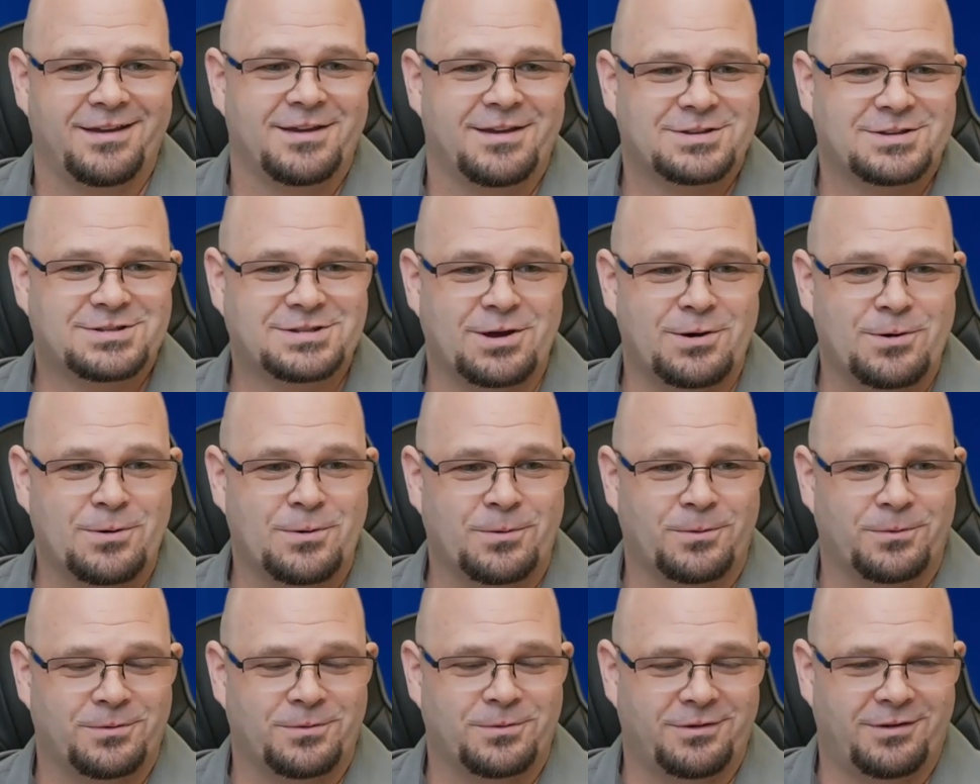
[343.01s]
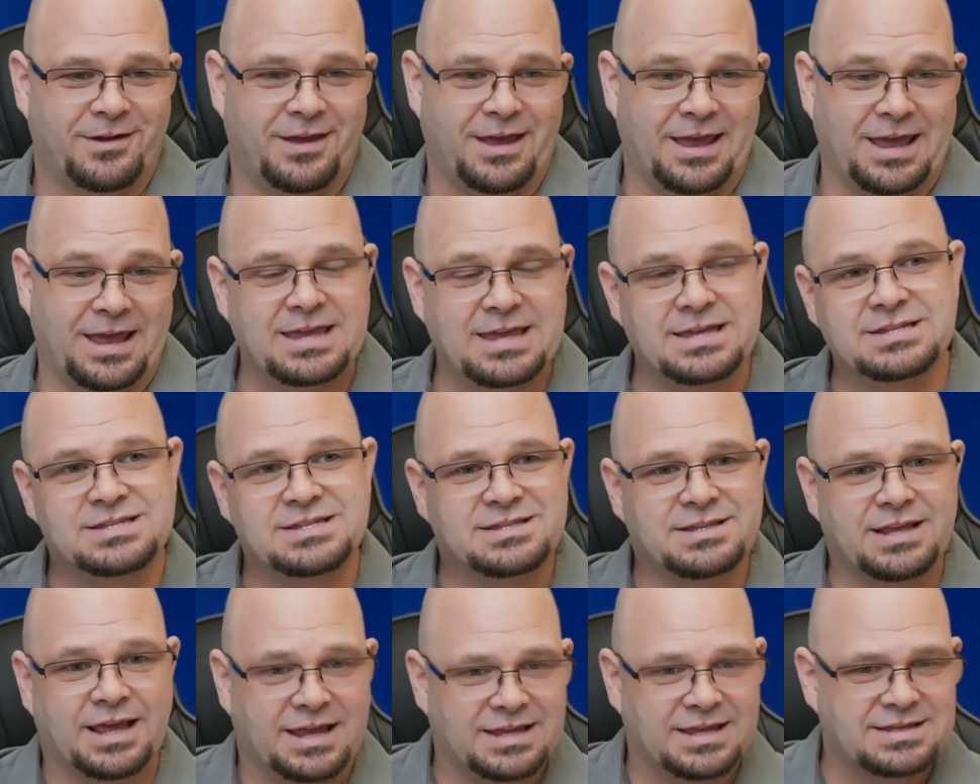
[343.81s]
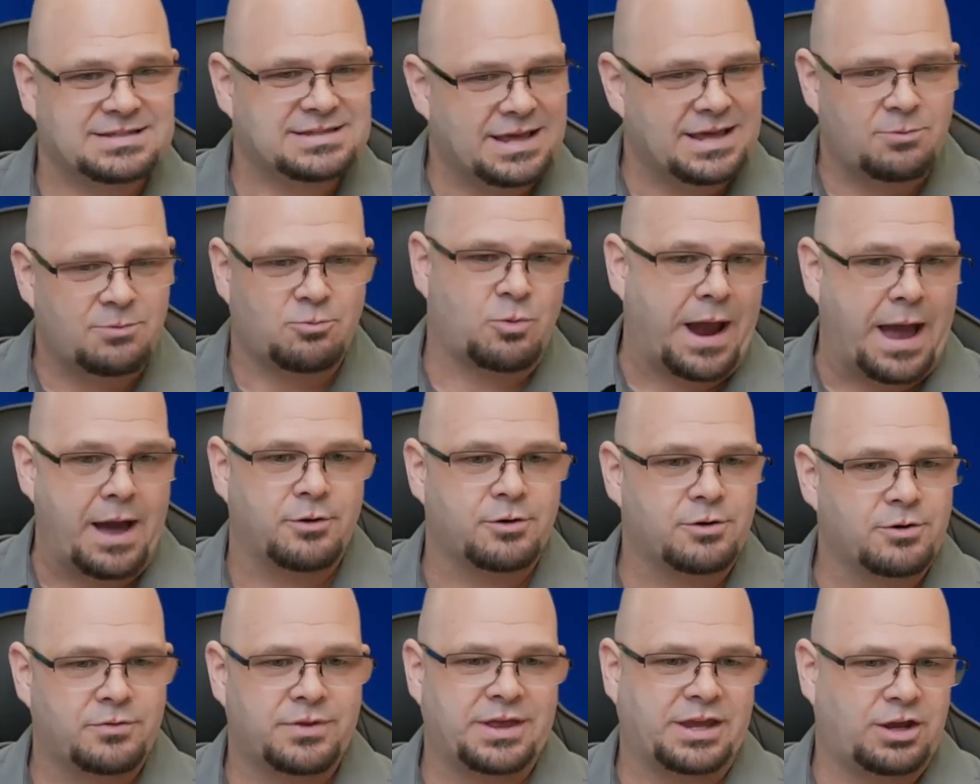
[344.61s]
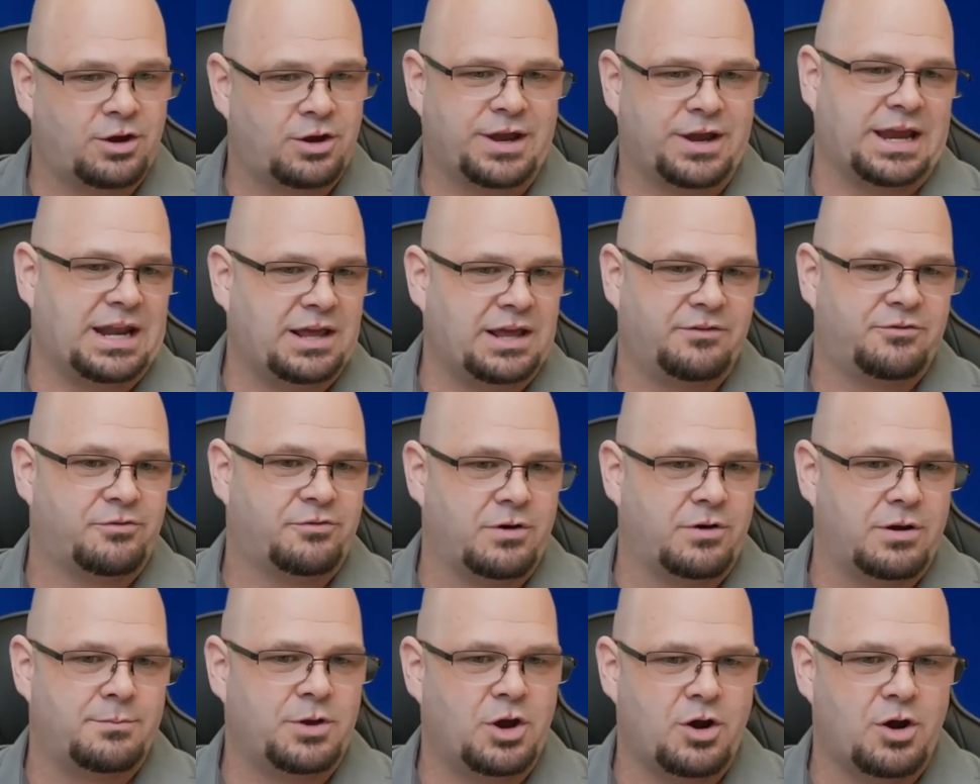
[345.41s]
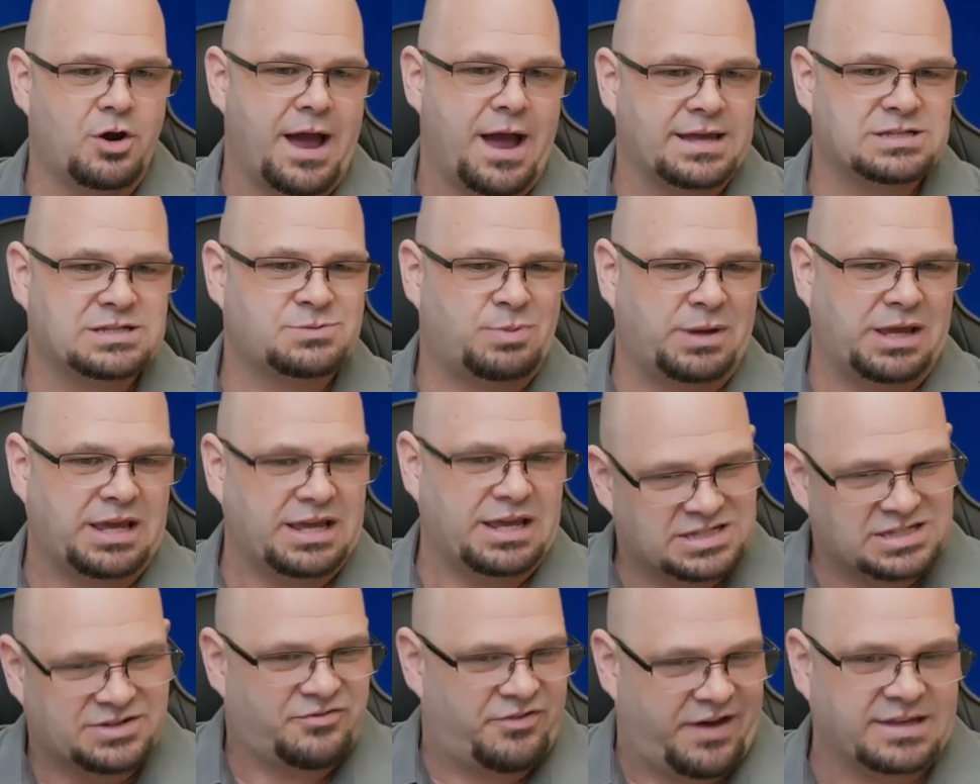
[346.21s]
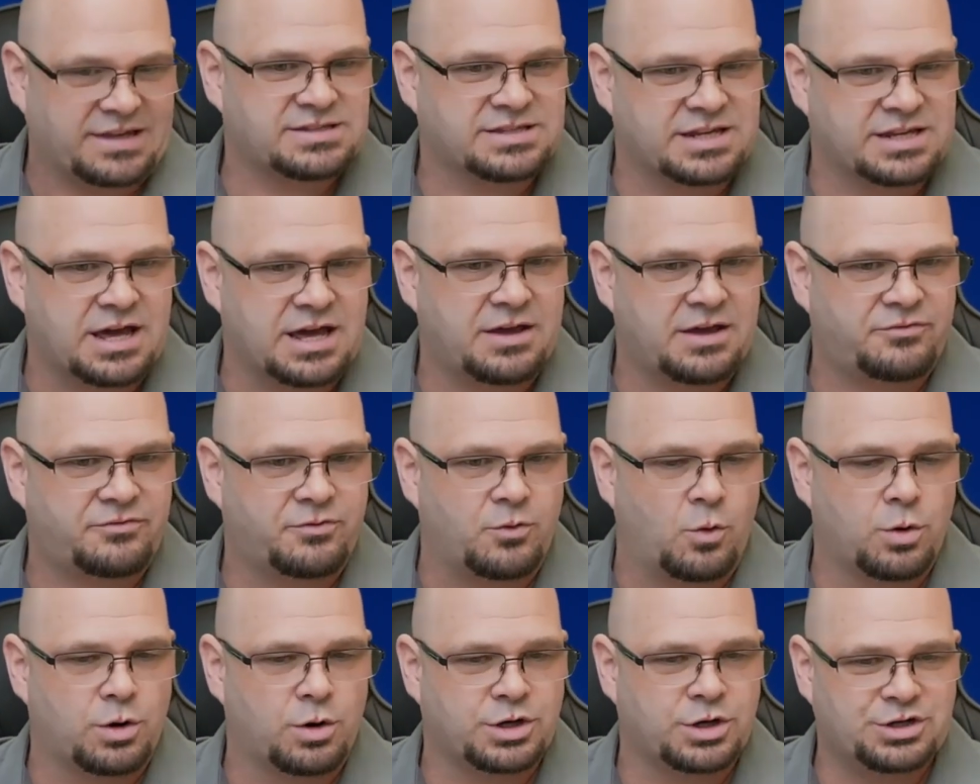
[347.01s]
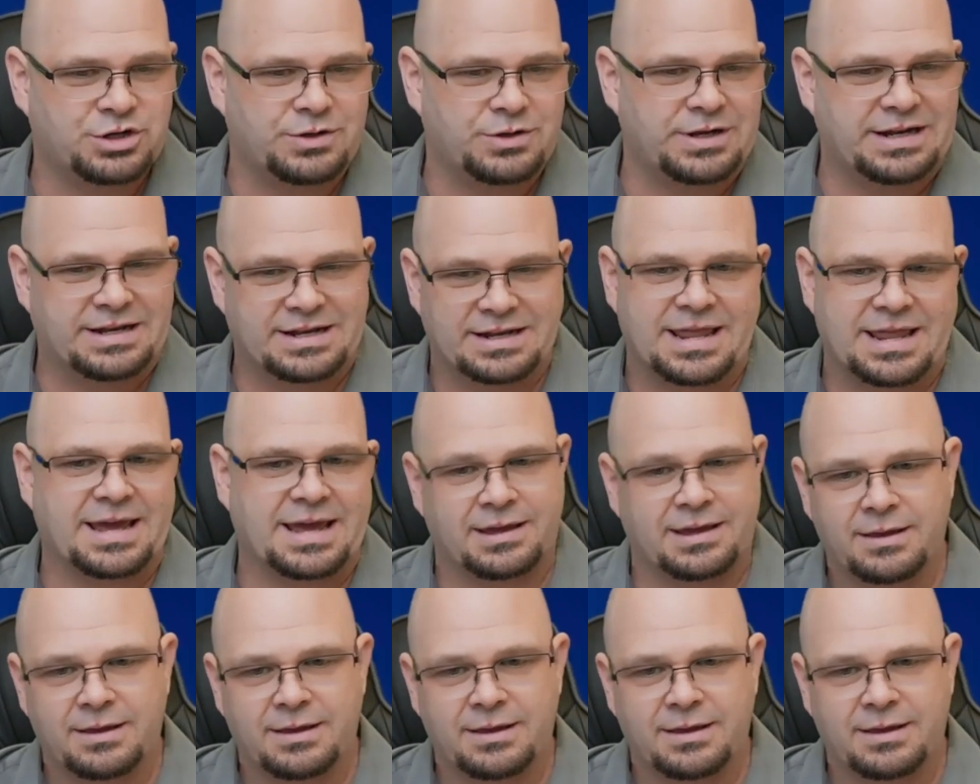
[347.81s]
So is that router that you're getting from your ISP, is it fast enough, or do you need to